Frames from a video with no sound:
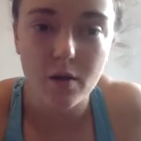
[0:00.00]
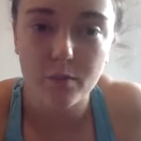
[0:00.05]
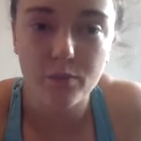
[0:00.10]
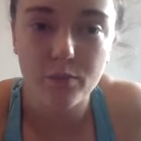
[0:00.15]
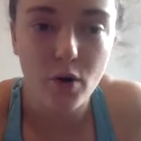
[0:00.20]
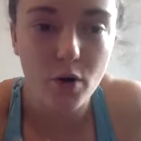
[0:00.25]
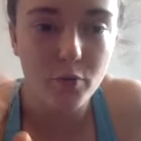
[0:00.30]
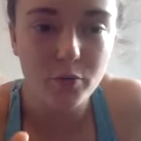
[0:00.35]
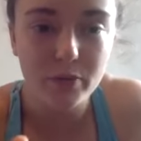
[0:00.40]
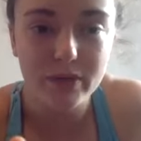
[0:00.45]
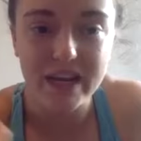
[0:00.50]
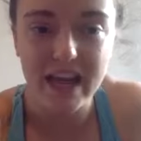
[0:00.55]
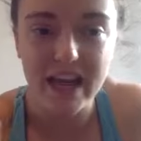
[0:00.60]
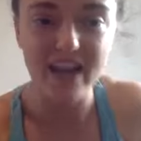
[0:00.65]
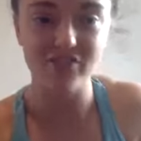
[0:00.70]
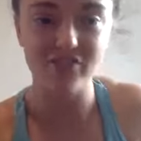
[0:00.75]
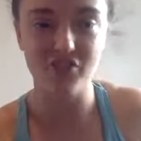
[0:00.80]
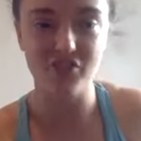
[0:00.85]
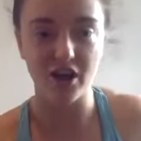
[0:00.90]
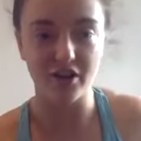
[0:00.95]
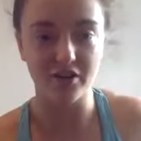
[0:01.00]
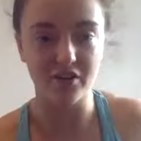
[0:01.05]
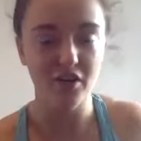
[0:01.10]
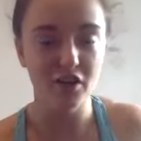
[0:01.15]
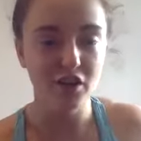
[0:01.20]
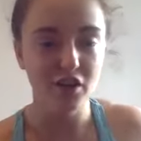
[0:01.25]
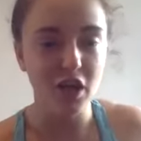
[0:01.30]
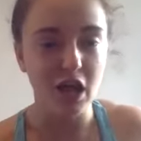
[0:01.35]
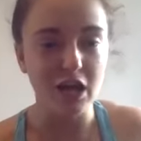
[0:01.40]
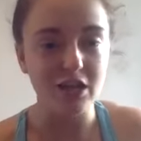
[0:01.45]
probably has done
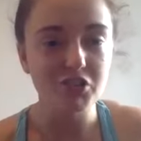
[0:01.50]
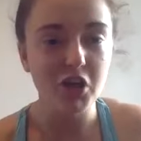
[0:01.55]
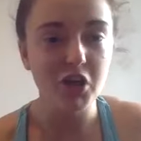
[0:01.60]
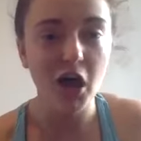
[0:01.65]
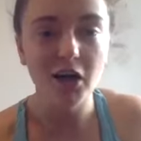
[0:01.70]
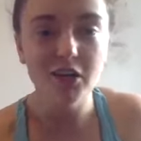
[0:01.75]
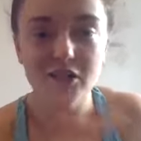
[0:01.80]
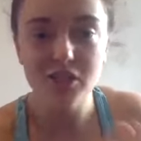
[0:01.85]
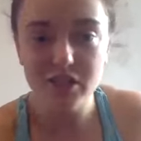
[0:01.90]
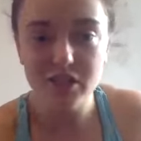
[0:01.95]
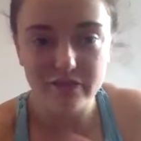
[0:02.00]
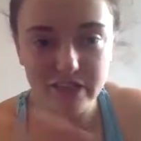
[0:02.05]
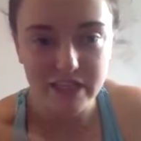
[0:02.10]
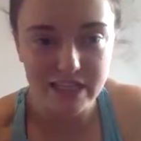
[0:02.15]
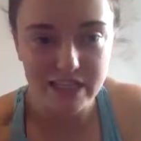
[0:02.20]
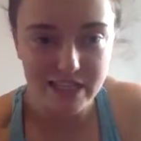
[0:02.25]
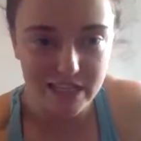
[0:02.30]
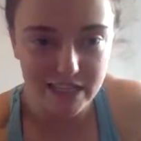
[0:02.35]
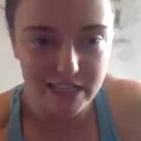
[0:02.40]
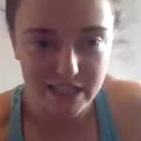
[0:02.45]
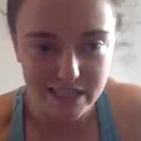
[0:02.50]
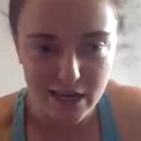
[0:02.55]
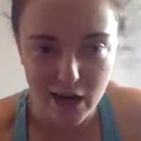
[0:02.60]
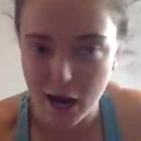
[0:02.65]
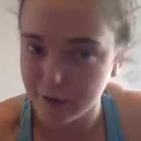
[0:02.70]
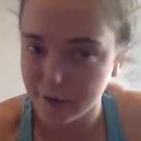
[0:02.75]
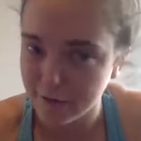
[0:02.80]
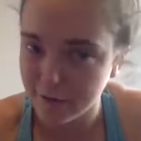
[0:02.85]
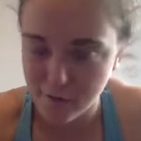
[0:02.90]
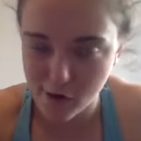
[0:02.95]
tons of these in his
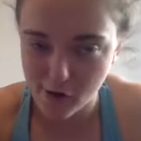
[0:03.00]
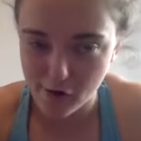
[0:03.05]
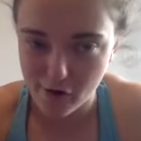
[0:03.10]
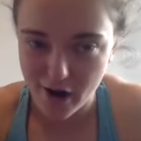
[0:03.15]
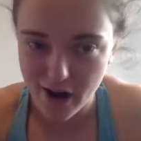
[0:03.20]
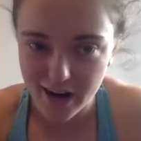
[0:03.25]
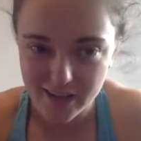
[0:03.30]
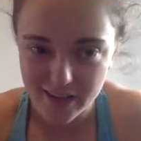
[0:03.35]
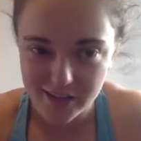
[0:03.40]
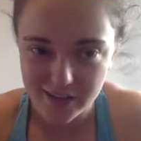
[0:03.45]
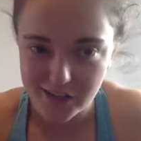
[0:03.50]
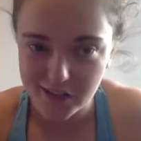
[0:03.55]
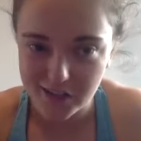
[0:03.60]
life, am I right?